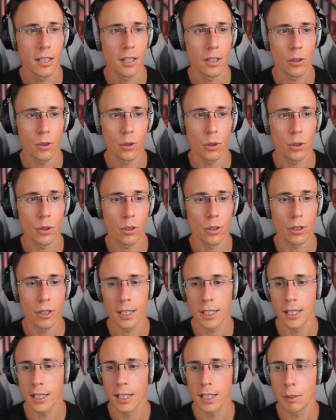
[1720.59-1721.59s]
Or
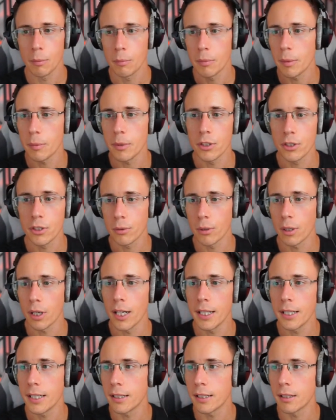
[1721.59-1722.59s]
maybe you do what
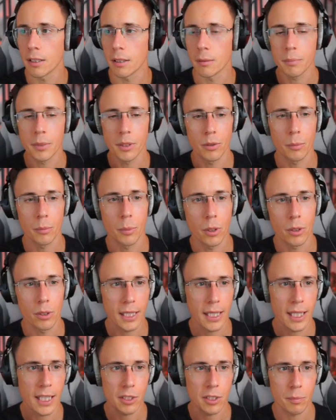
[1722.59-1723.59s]
I did, like build a
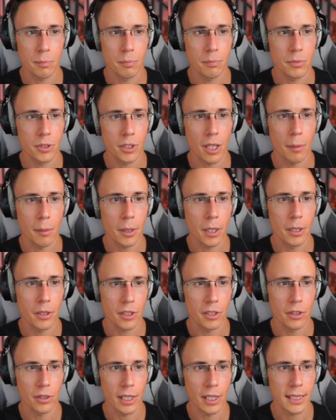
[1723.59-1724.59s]
podcast, start
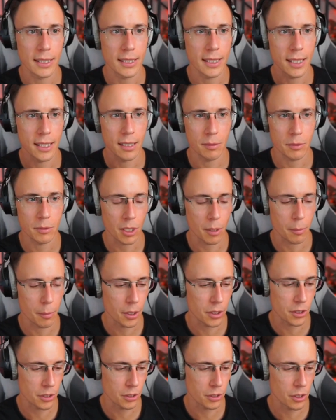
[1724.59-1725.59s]
posting on LinkedIn, start
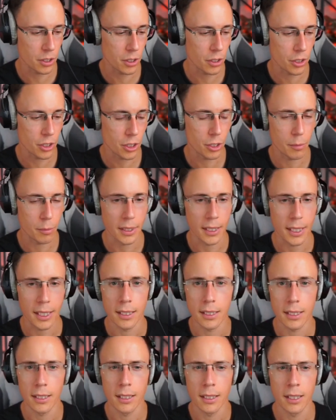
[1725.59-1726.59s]
posting on YouTube, and
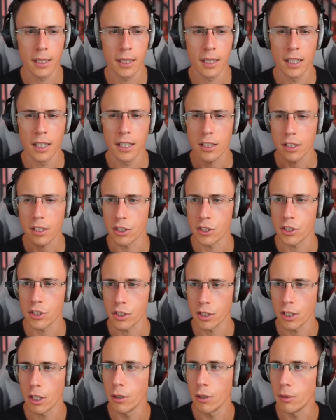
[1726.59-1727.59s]
then kind of
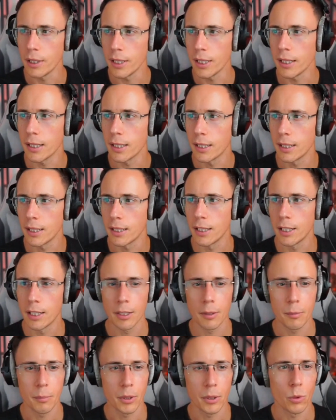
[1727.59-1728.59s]
slowly
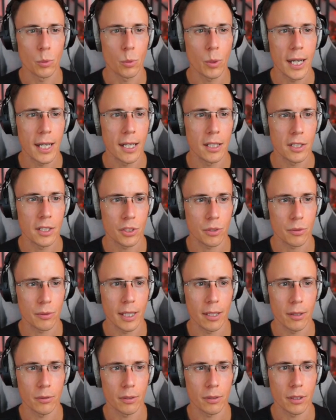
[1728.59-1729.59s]
build awareness
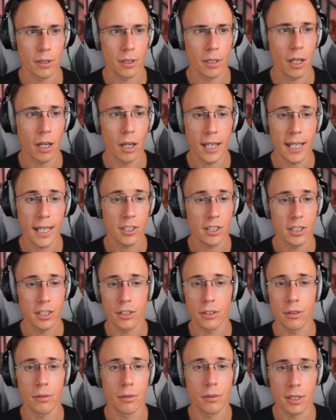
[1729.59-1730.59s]
around, I actually
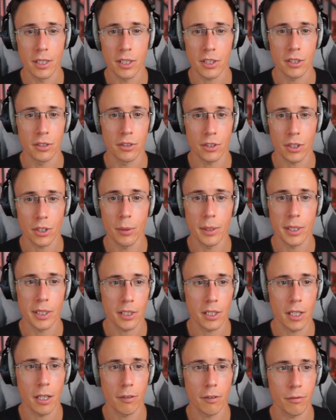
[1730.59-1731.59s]
do this consulting
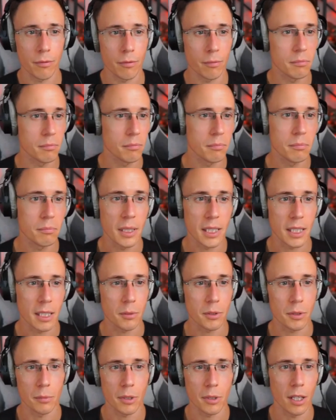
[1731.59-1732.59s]
stuff, pick
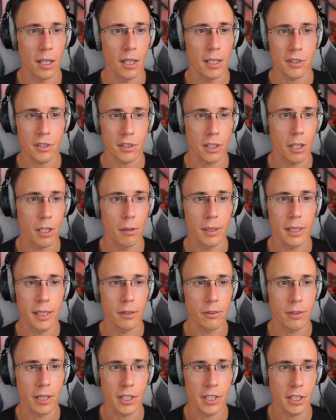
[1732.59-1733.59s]
up some clients slowly,
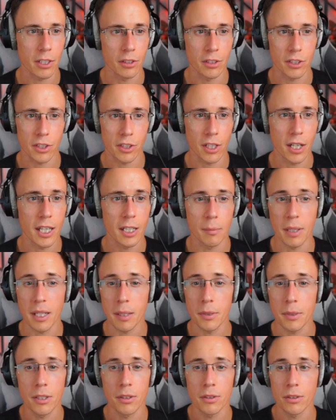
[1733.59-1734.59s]
gradually on the side.
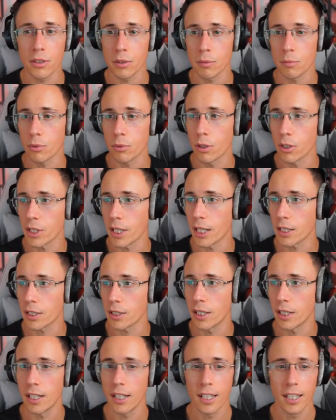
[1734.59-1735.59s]
Maybe you do some
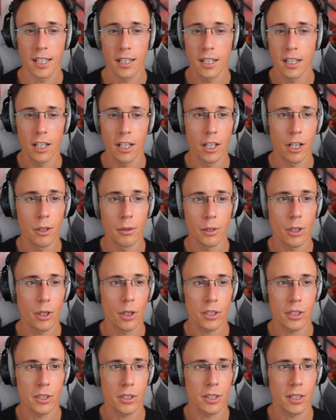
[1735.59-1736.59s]
projects at a low
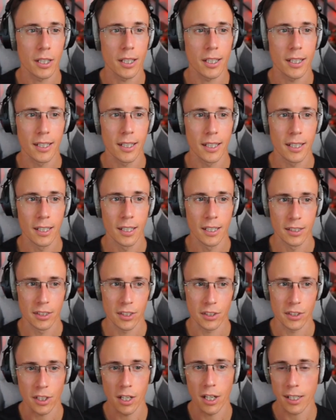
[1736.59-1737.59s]
cost to
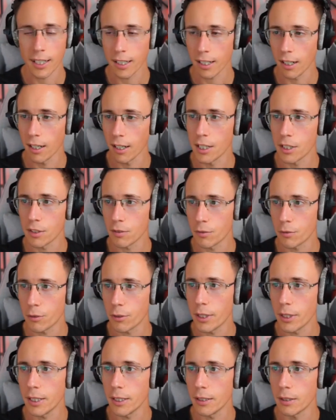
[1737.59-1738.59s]
target clients for
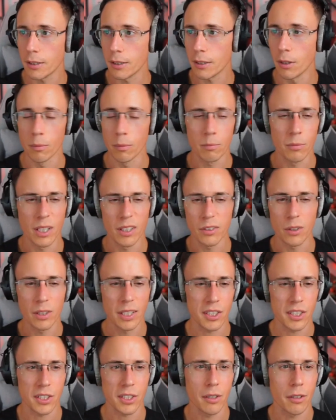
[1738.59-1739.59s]
free, or well, not
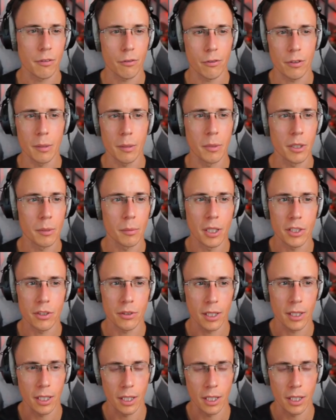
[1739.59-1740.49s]
necessarily free, but you might do it at a